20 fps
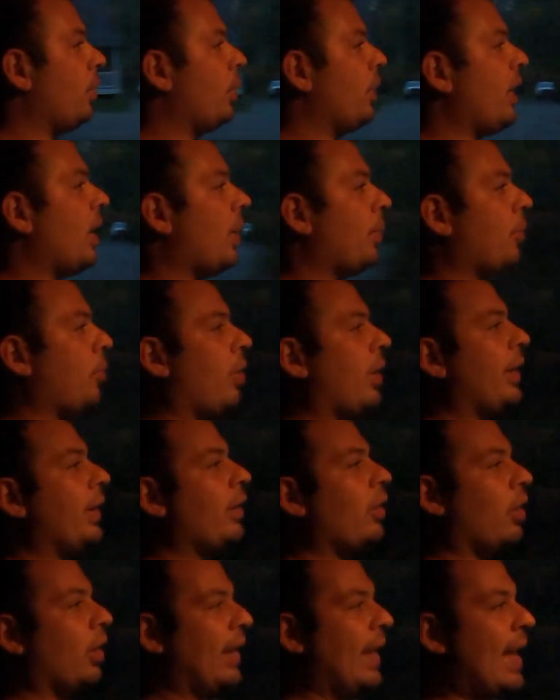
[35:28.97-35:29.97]
We
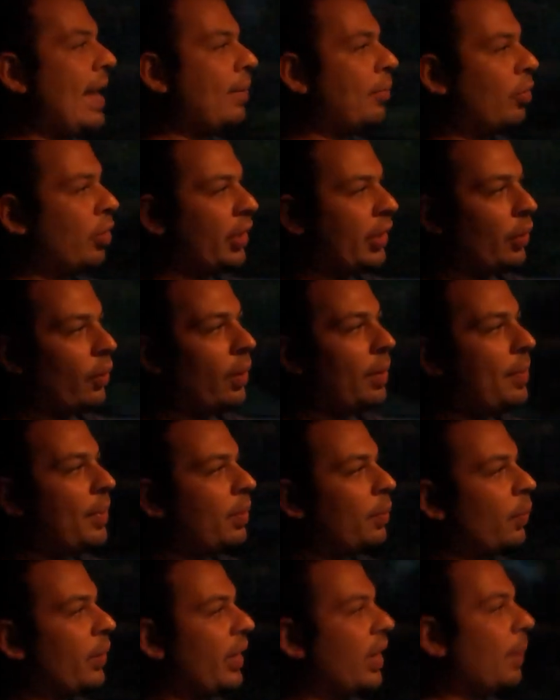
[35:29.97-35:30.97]
upgraded our camera
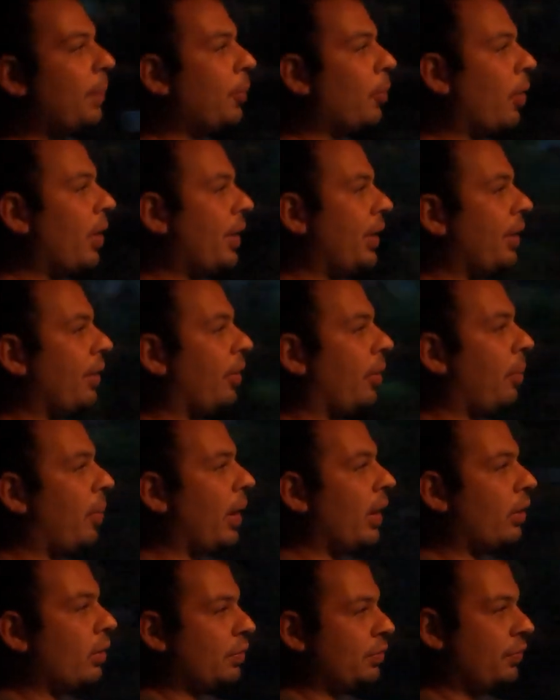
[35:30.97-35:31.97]
equipment, we upgraded our
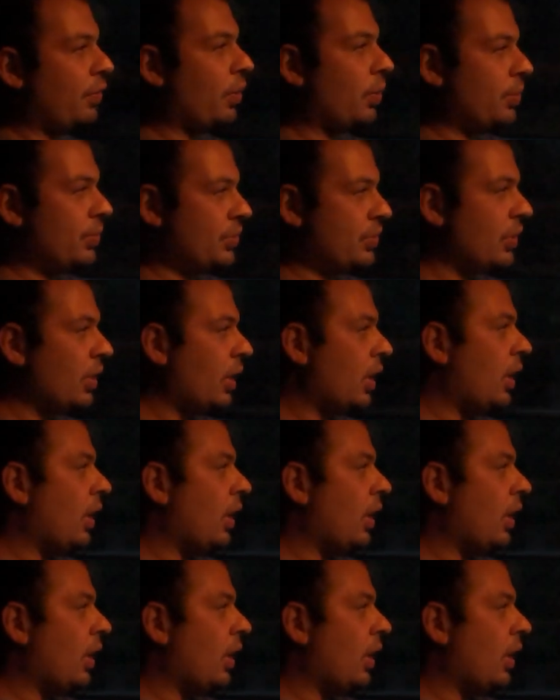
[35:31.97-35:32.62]
microphones,